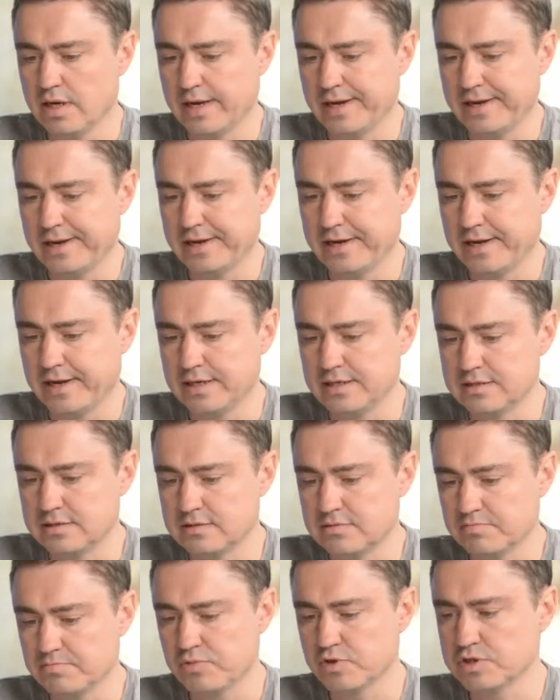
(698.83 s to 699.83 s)
uh,
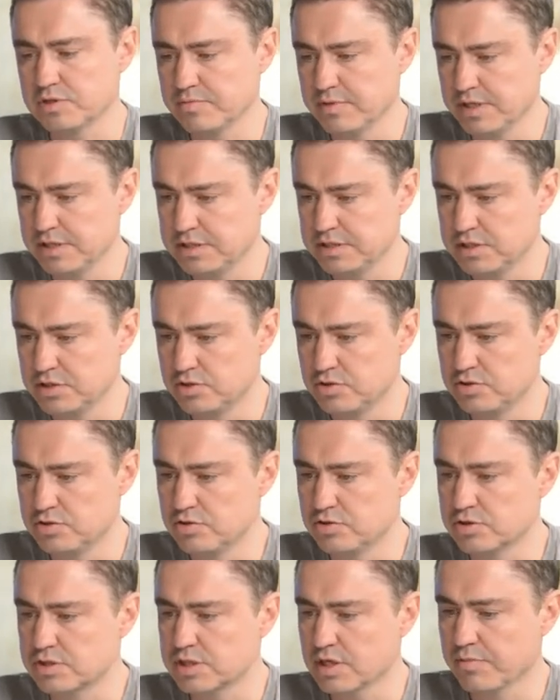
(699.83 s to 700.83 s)
and possibility to
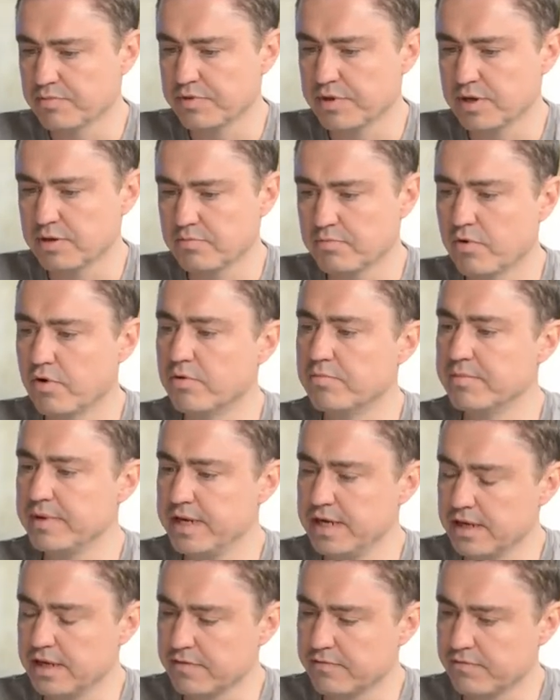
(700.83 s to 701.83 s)
do something more
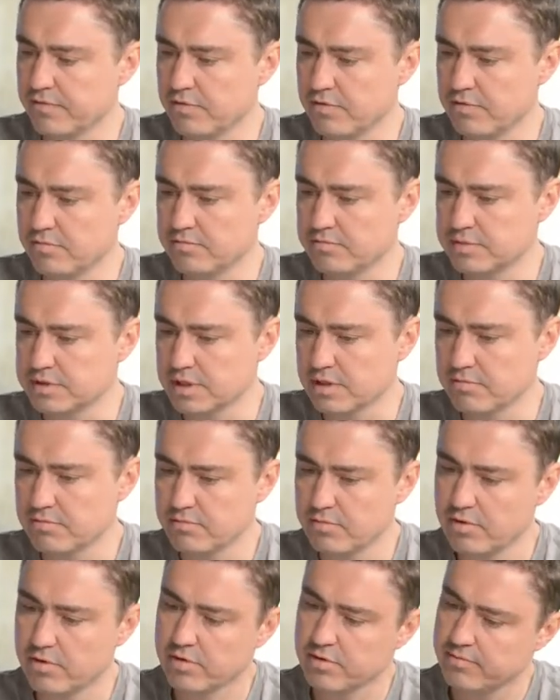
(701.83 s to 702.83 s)
meaningful, some
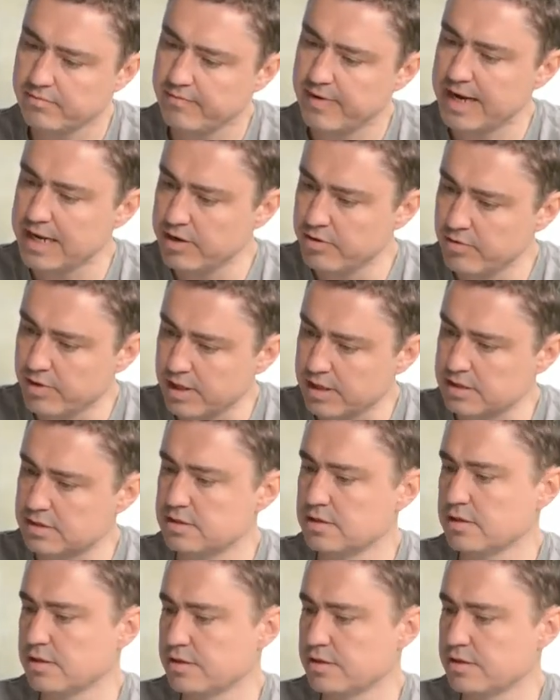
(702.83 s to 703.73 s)
more value add